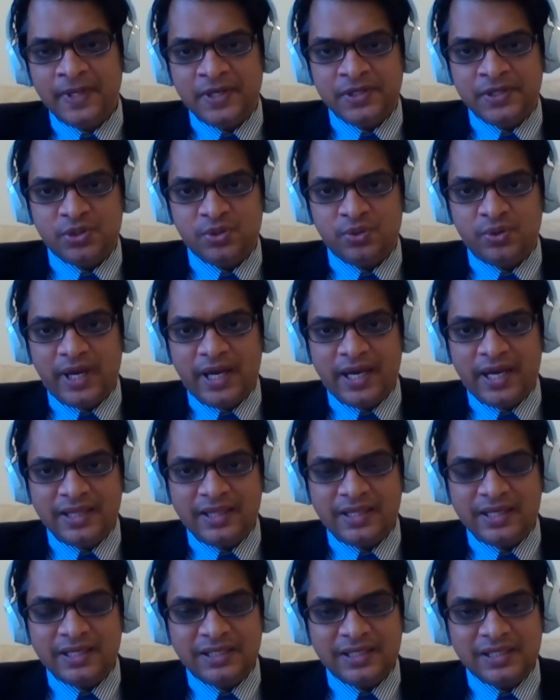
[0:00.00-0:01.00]
So as
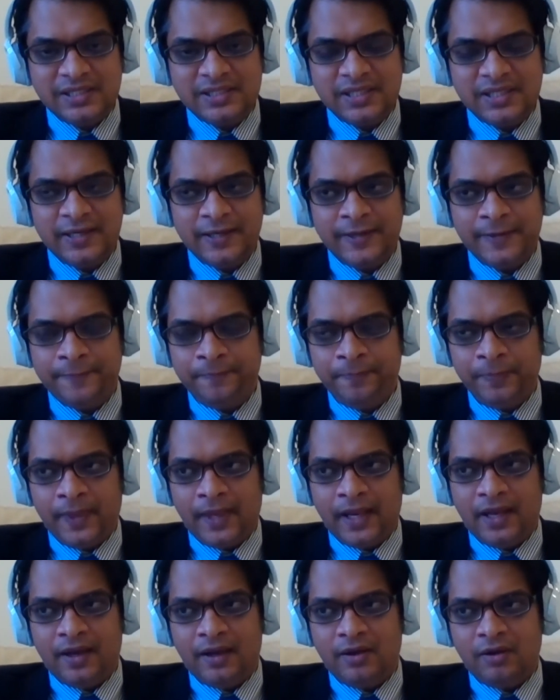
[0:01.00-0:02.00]
it is a
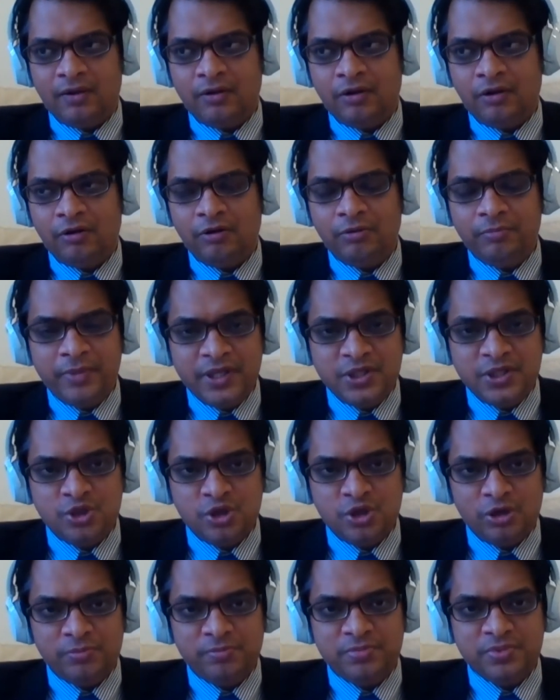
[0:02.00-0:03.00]
uh, government
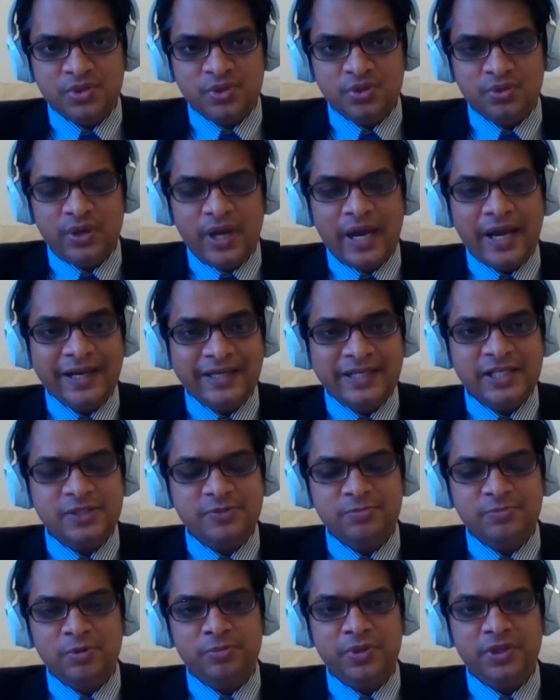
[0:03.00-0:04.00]
job, so at this
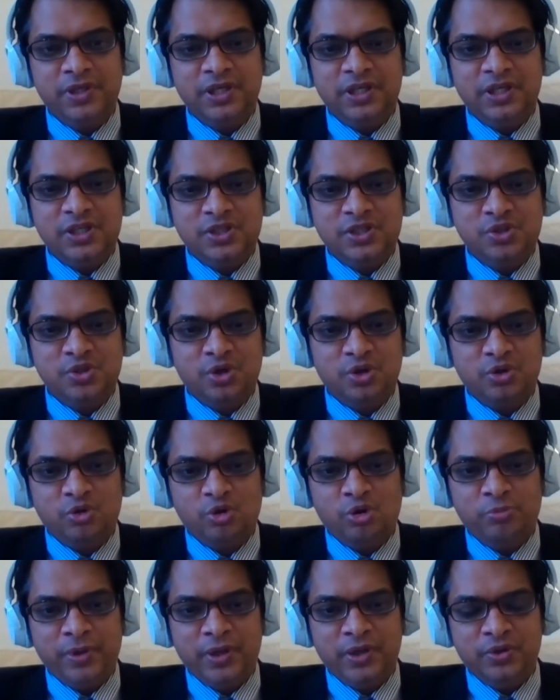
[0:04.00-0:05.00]
moment it is not
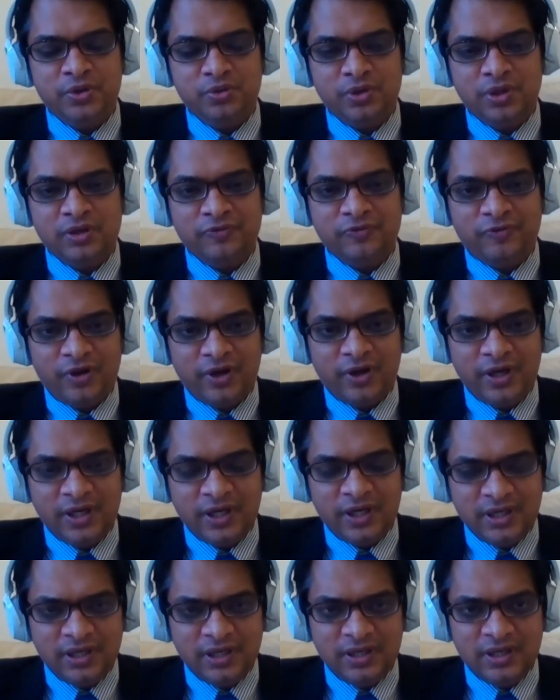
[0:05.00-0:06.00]
open to the
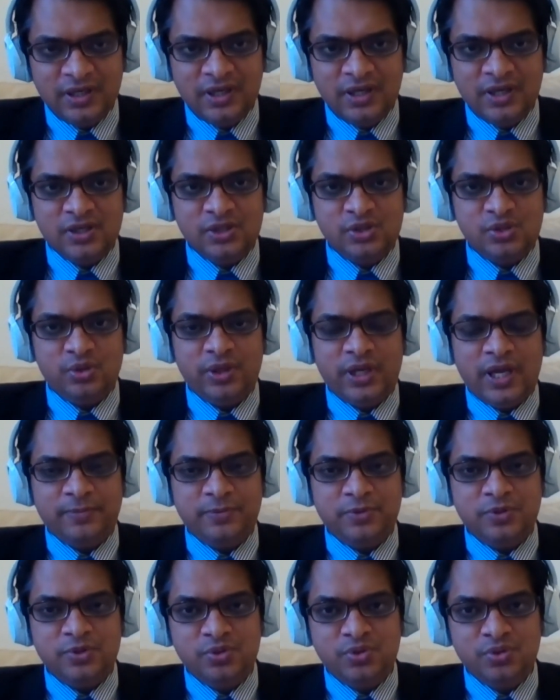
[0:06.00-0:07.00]
foreigner. So you have
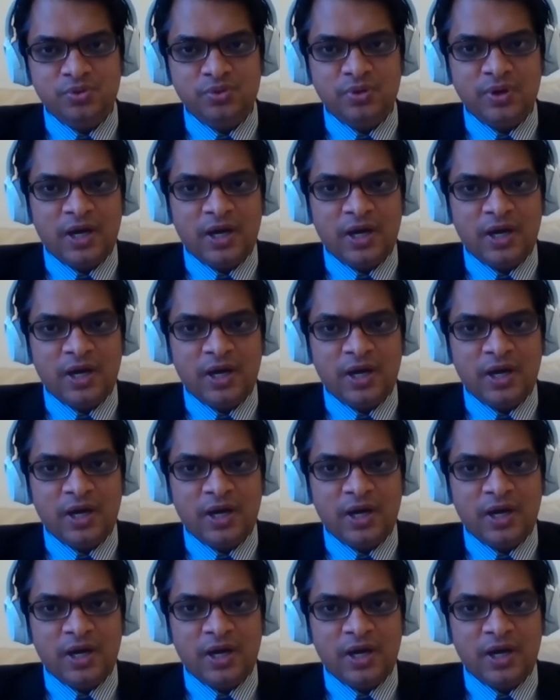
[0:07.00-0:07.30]
to do